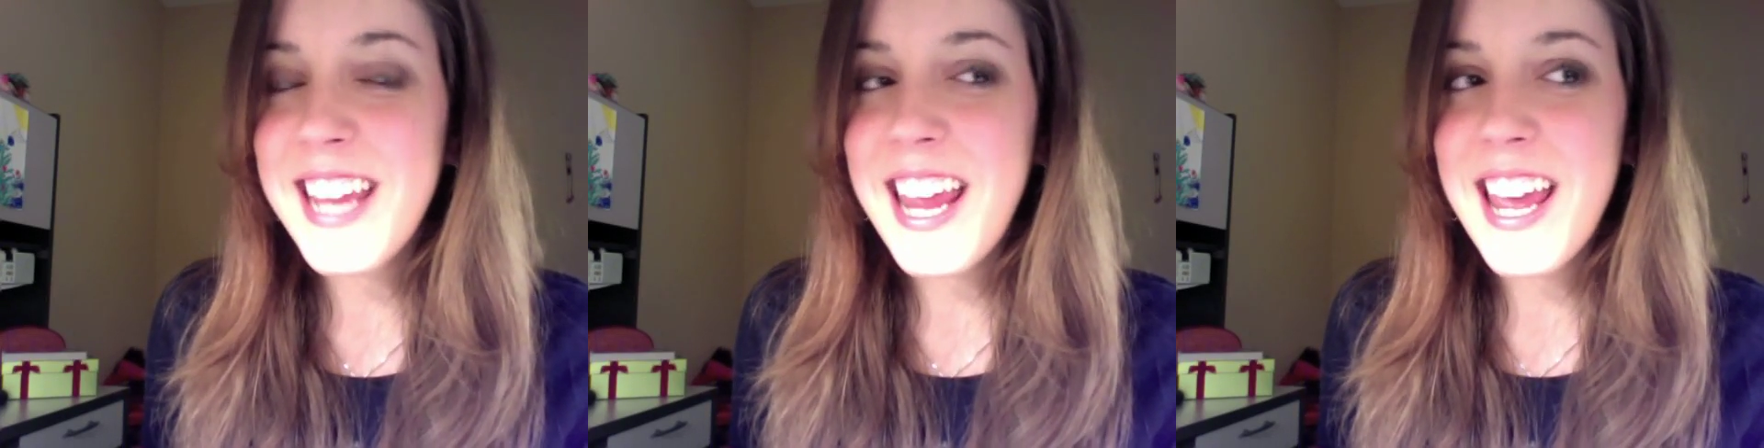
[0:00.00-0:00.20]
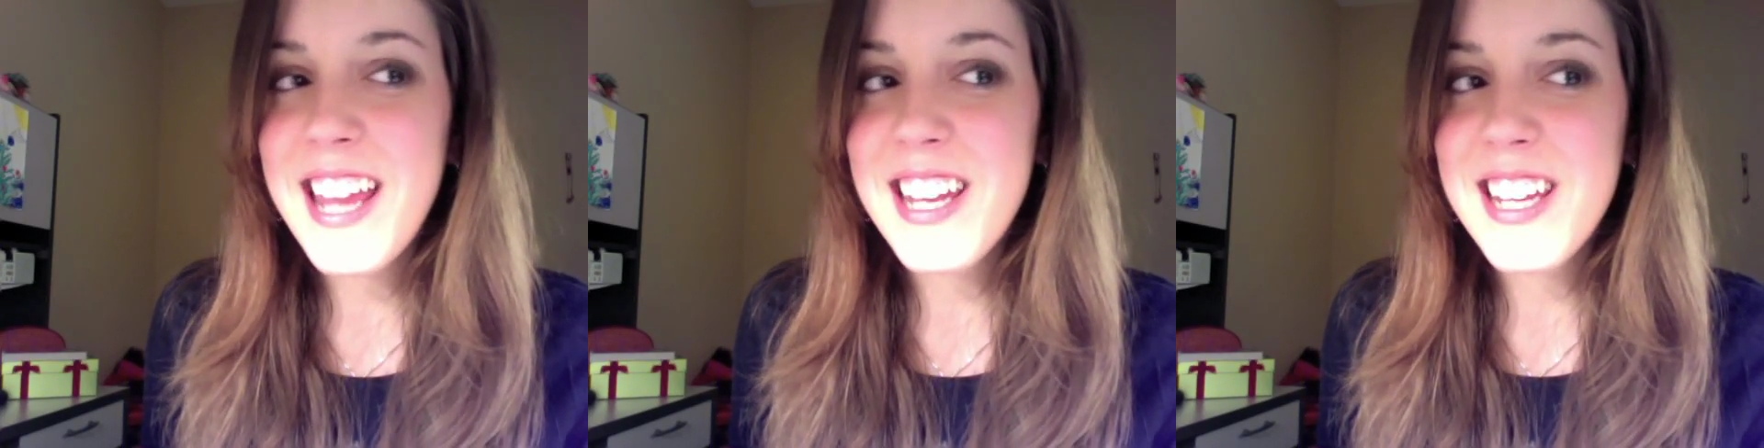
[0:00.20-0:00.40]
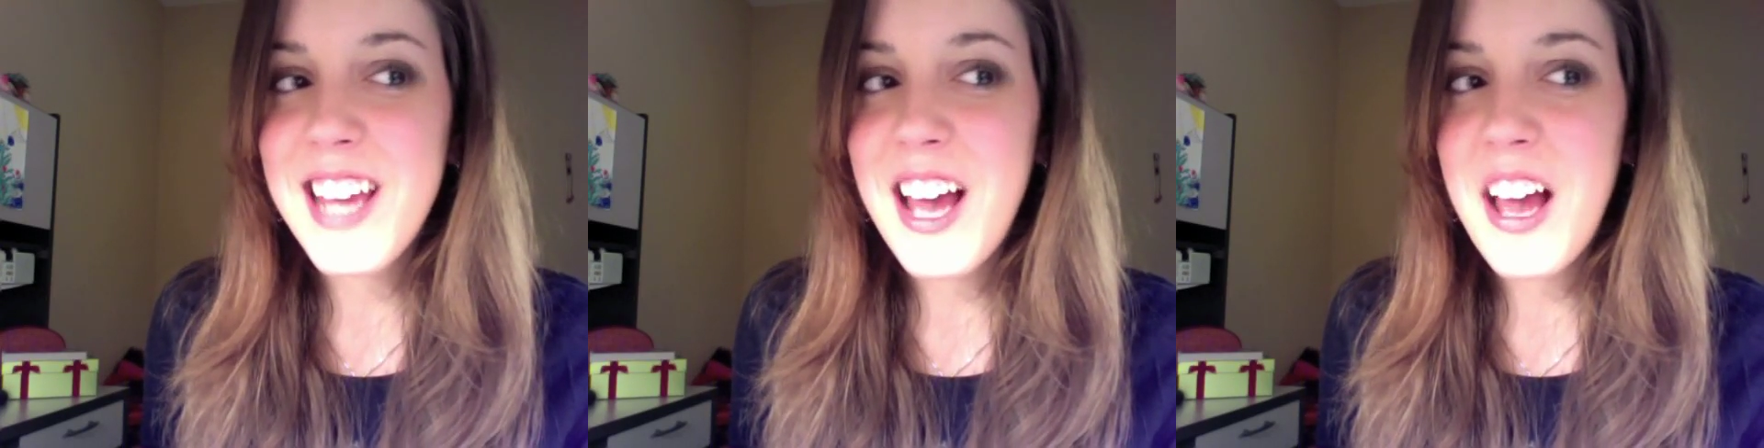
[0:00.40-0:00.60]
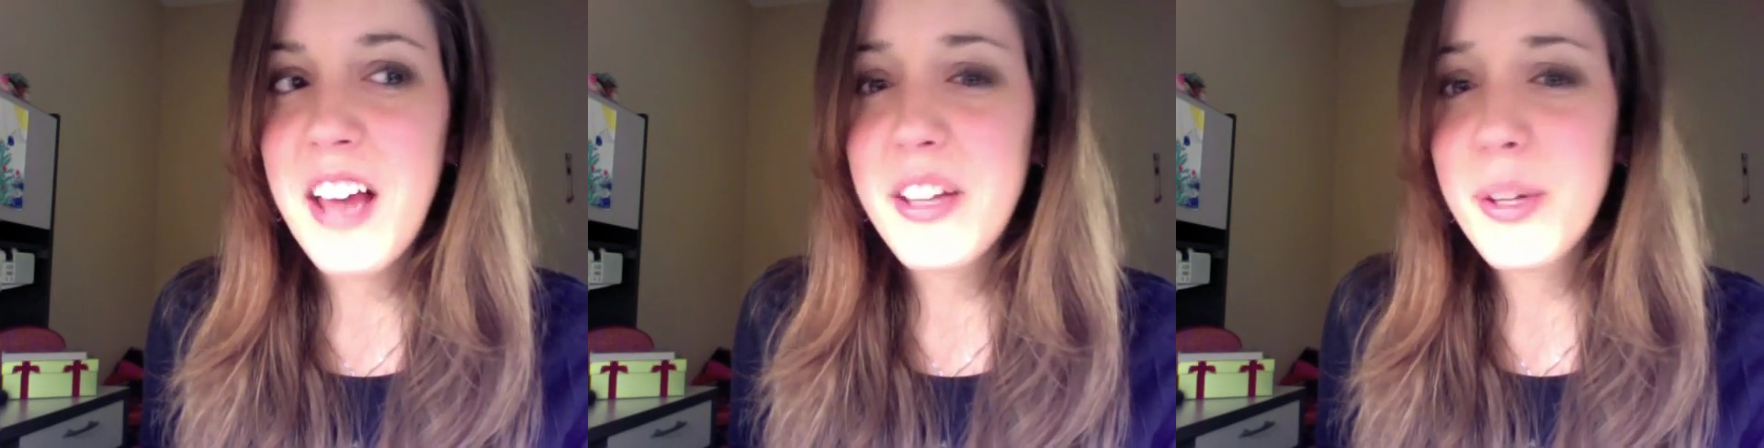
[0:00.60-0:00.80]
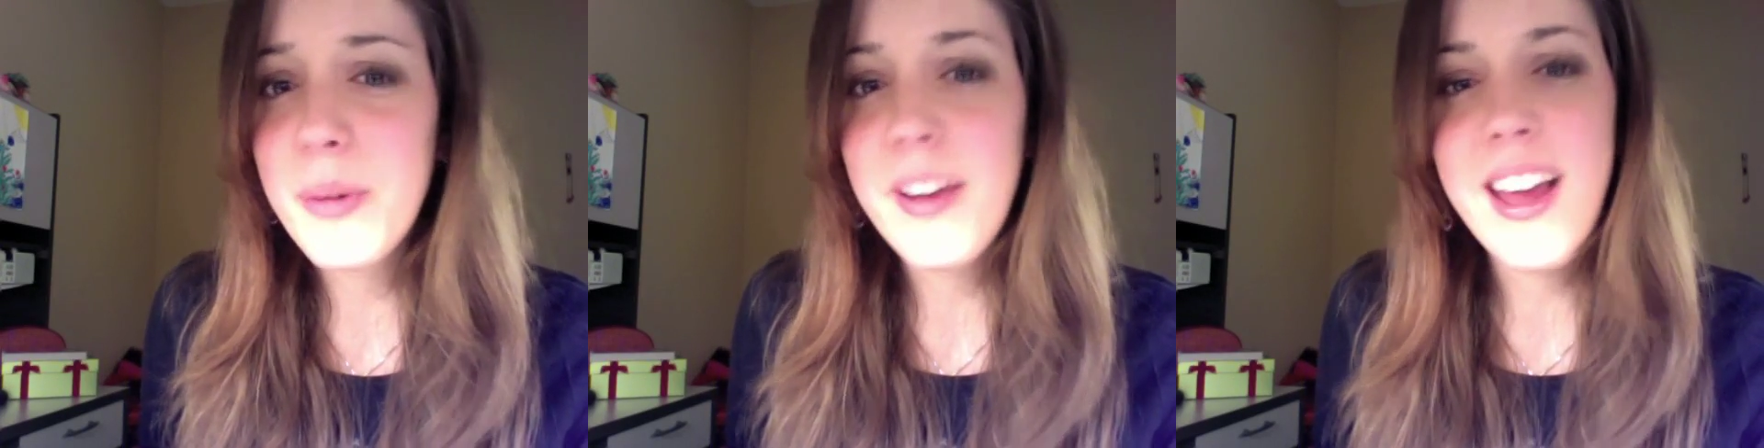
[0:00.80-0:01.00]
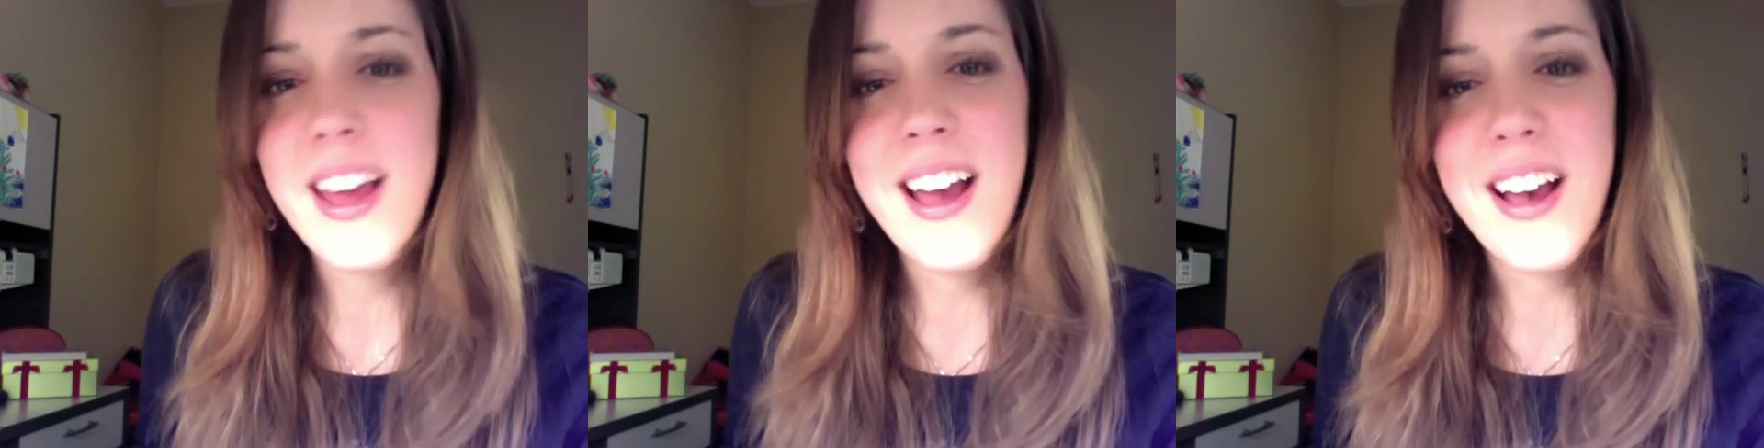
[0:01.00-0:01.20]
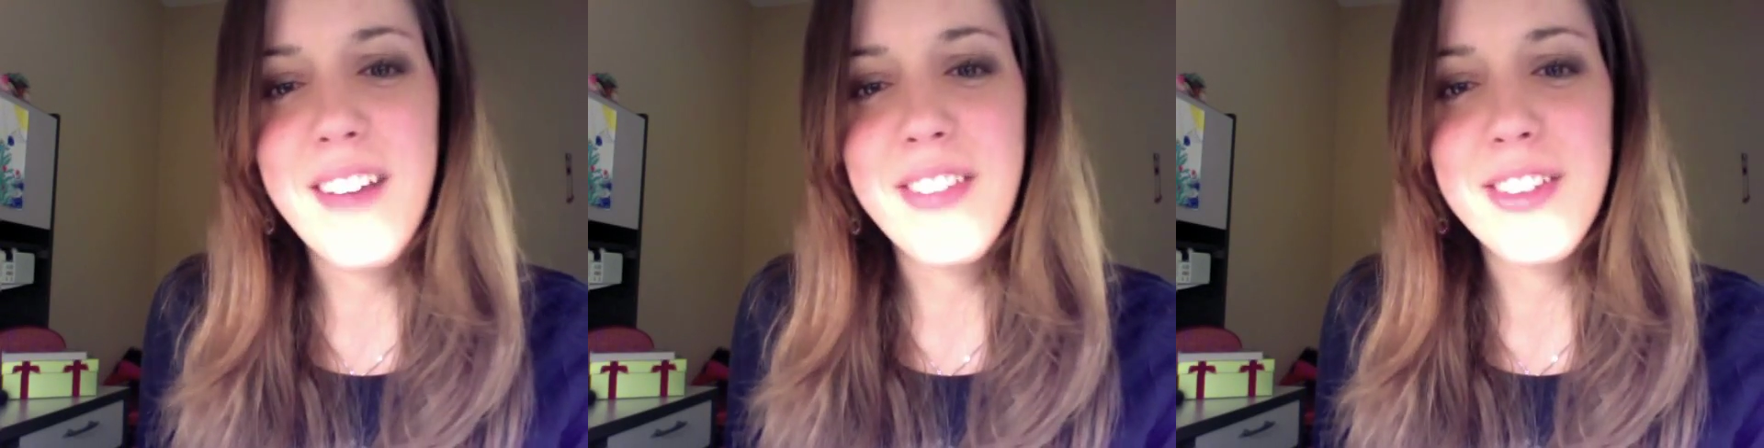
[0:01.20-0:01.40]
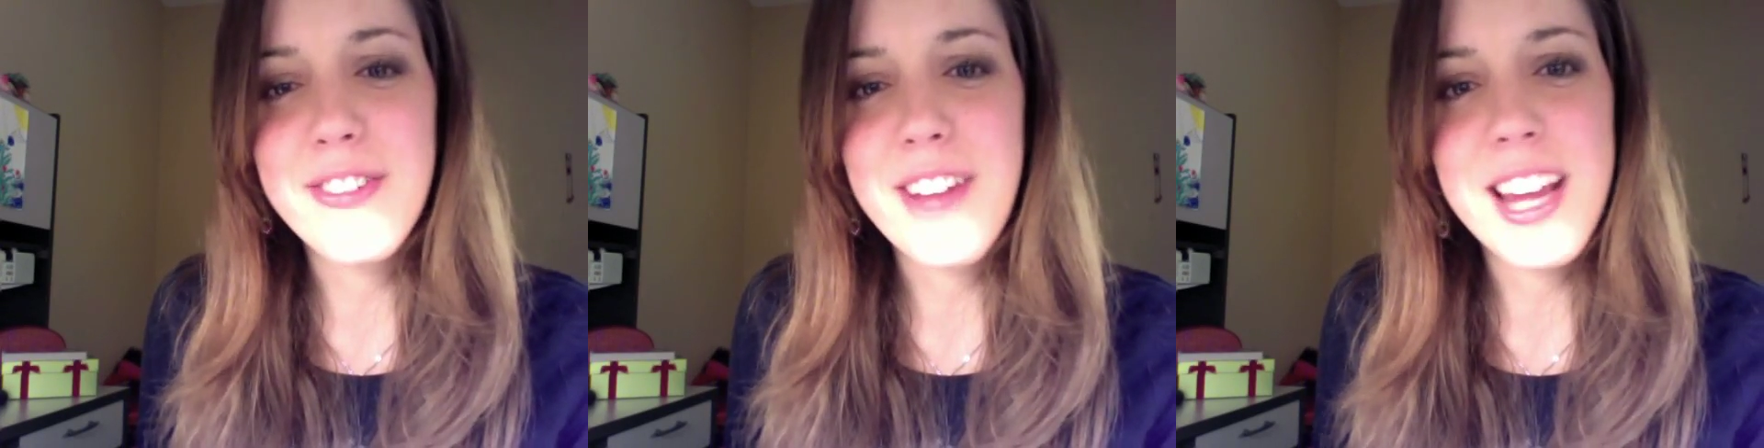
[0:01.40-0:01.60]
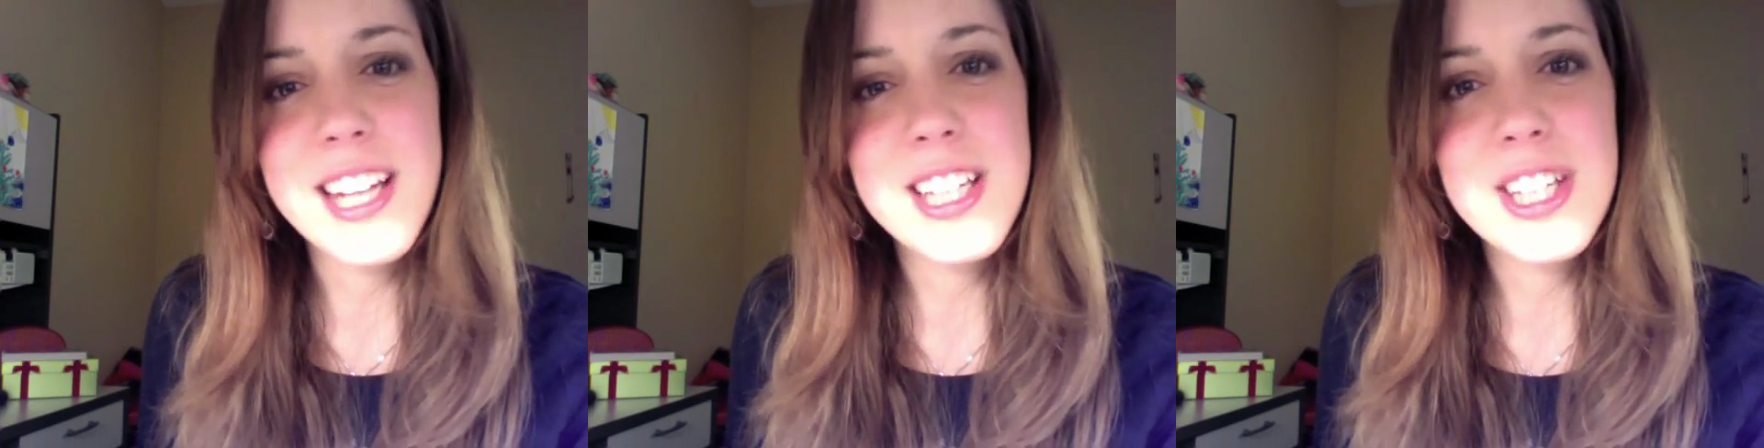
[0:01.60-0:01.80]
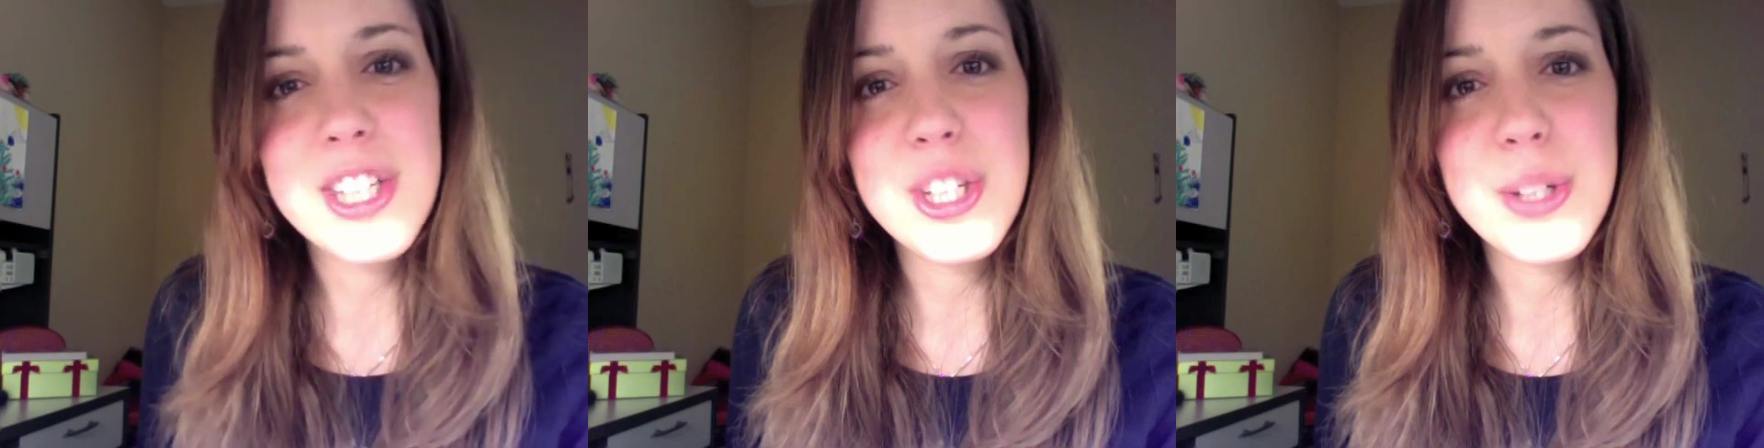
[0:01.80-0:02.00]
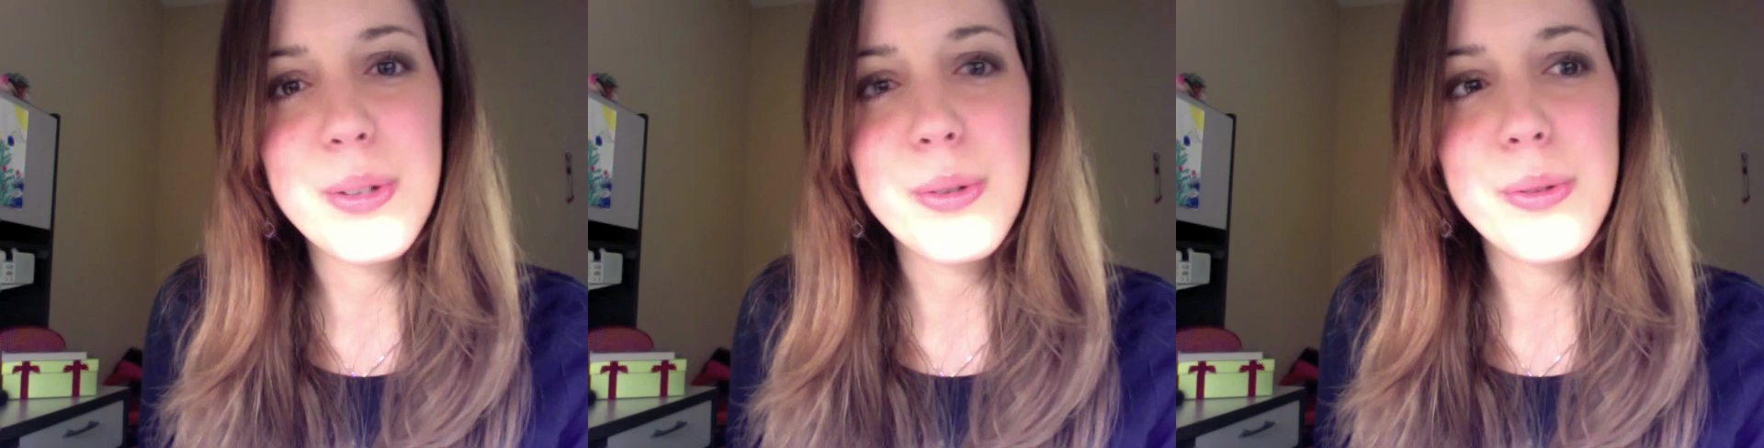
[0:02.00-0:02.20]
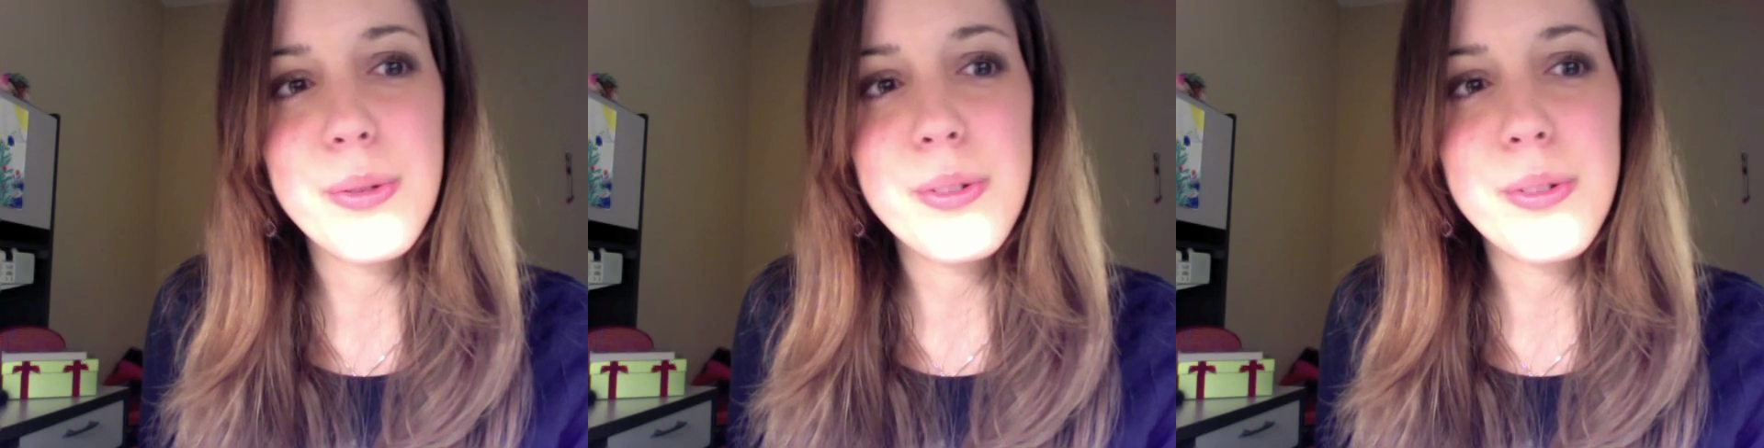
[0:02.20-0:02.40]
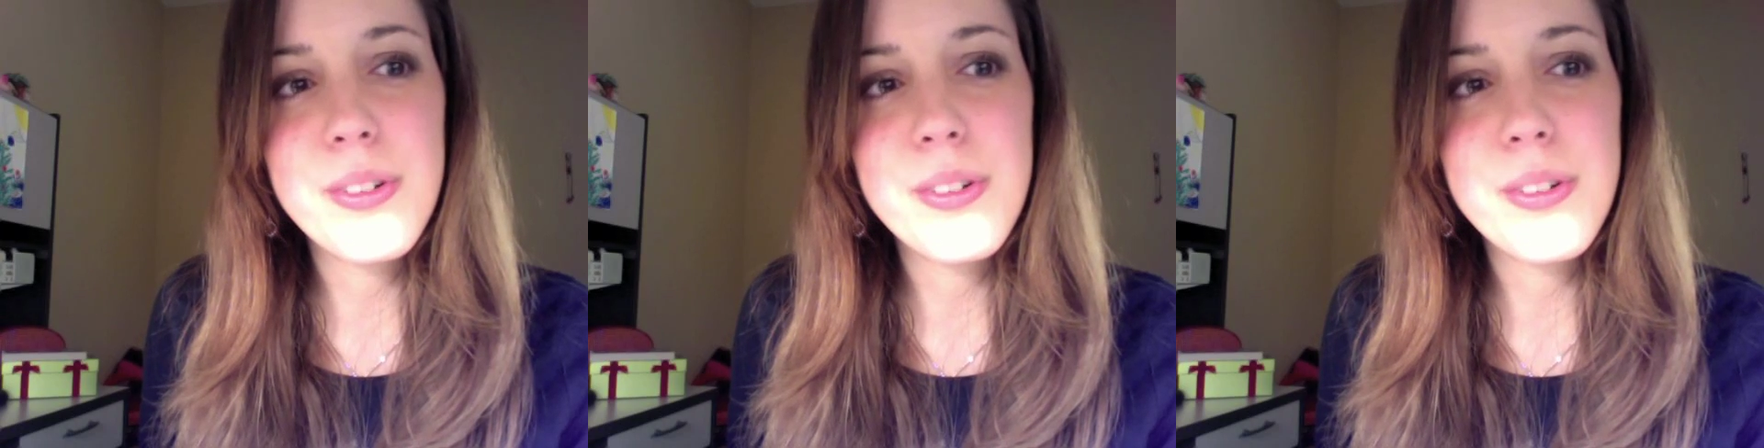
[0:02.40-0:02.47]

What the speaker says: and I don't have the right to